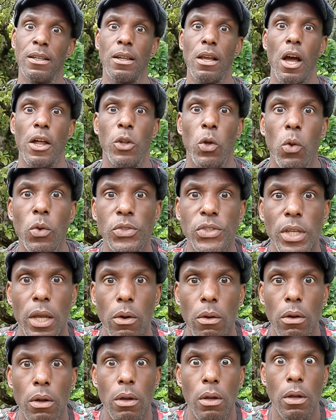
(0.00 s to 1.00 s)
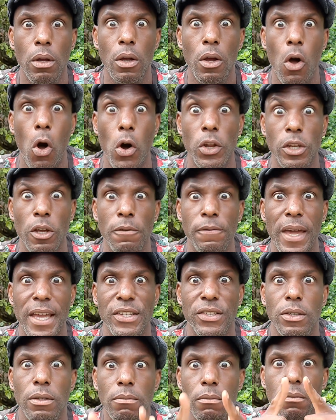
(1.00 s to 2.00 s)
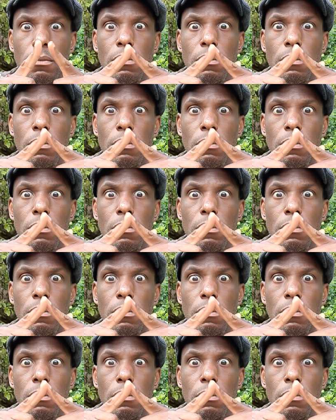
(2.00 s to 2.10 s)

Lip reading: and also on your face.